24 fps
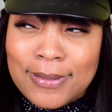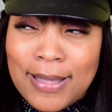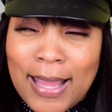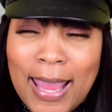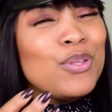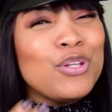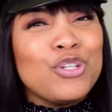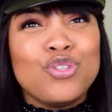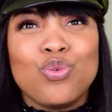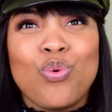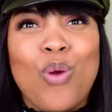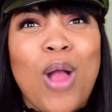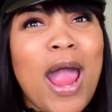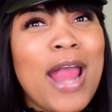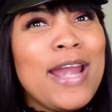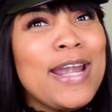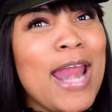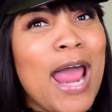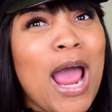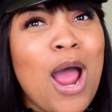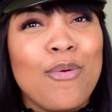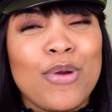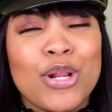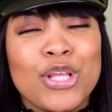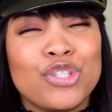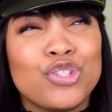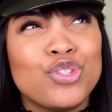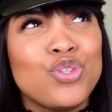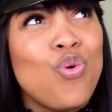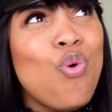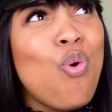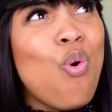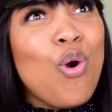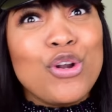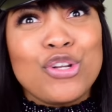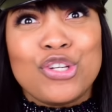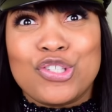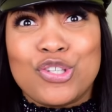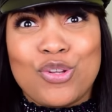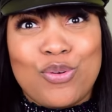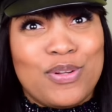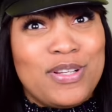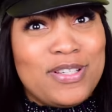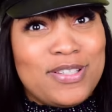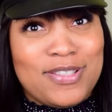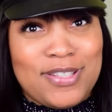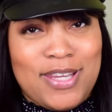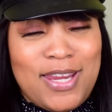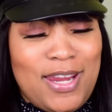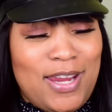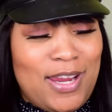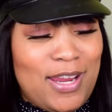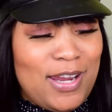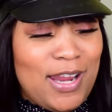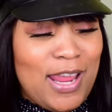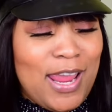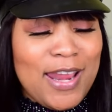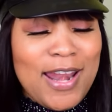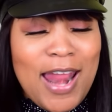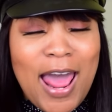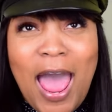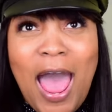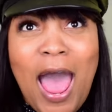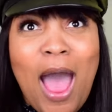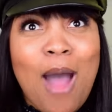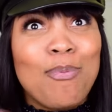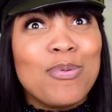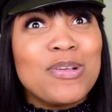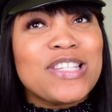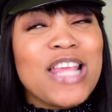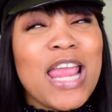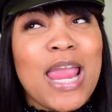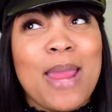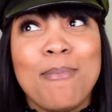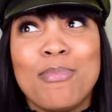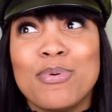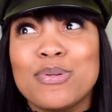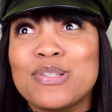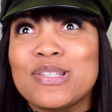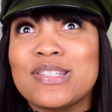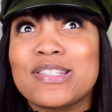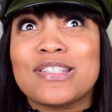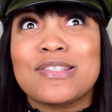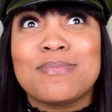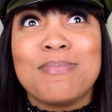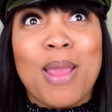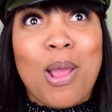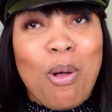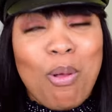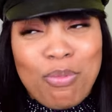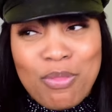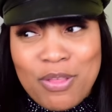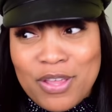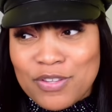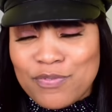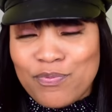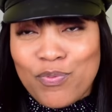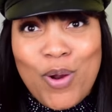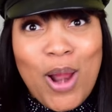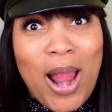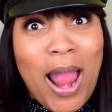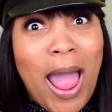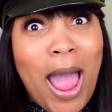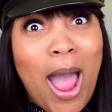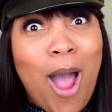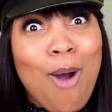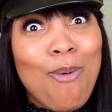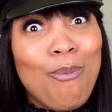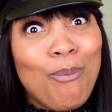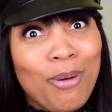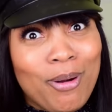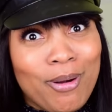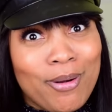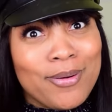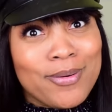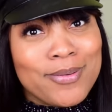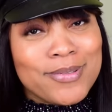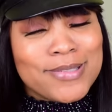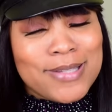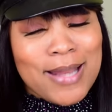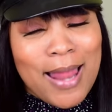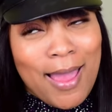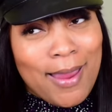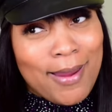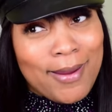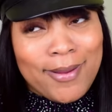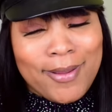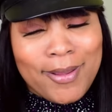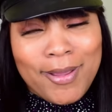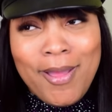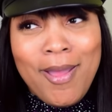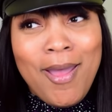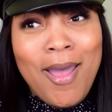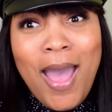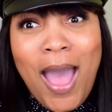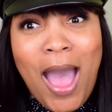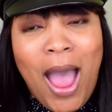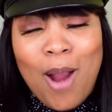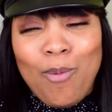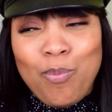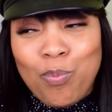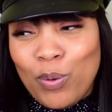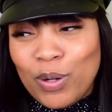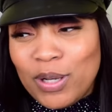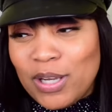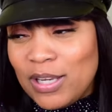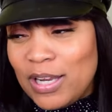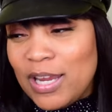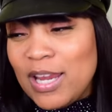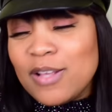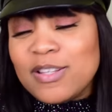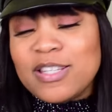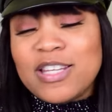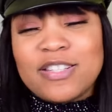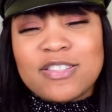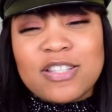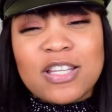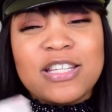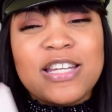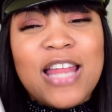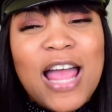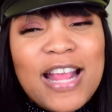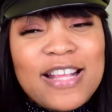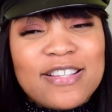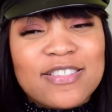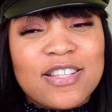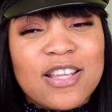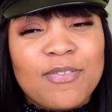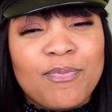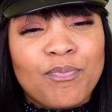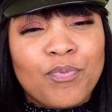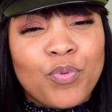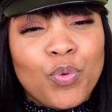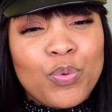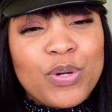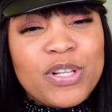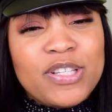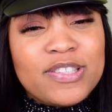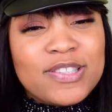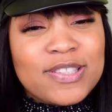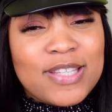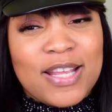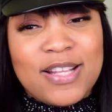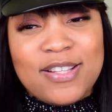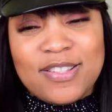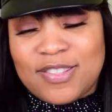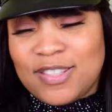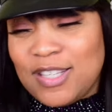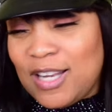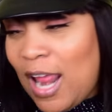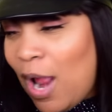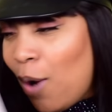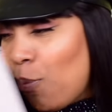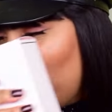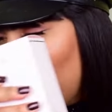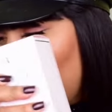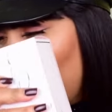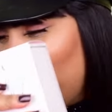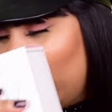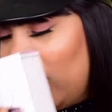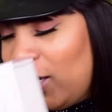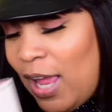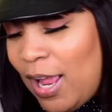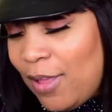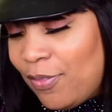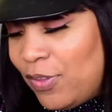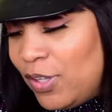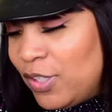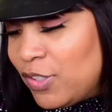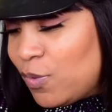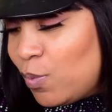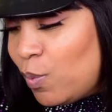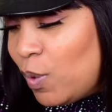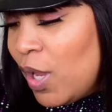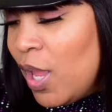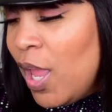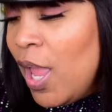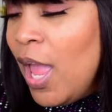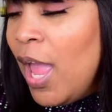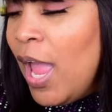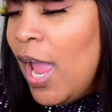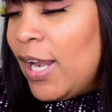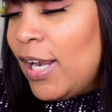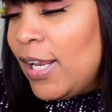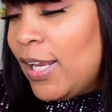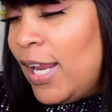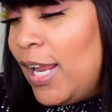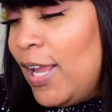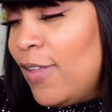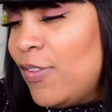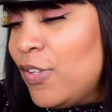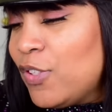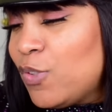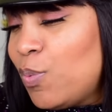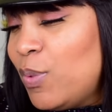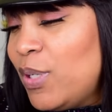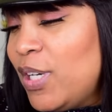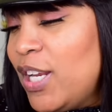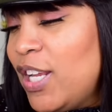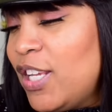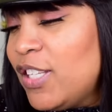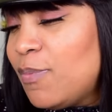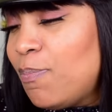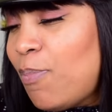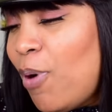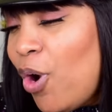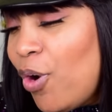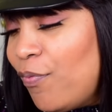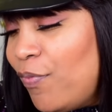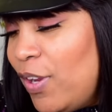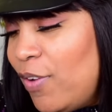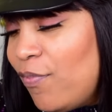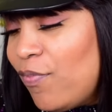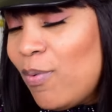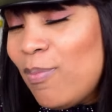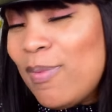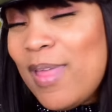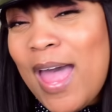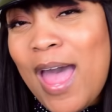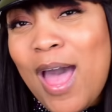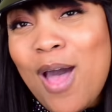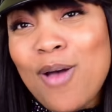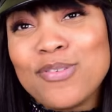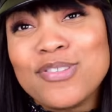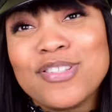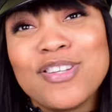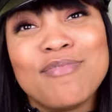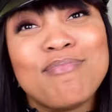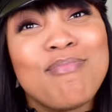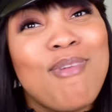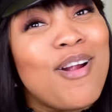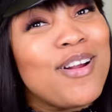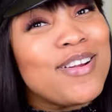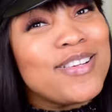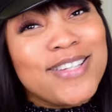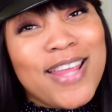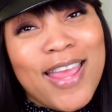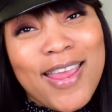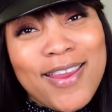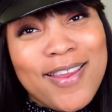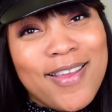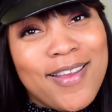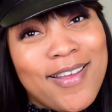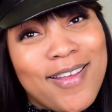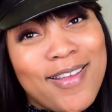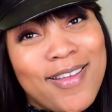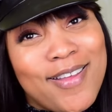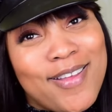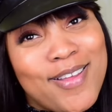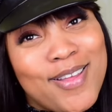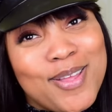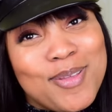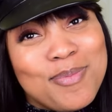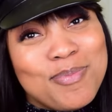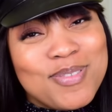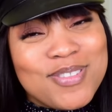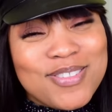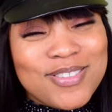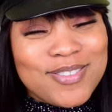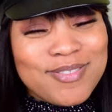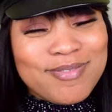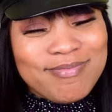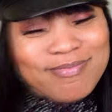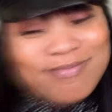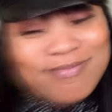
The dry down is gorgeous on the skin, and I was able to smell this for hours. Like, it's a nice fruity skin scent. I really, really like this one. And again, this one is Perfect from the house of Marc Jacobs.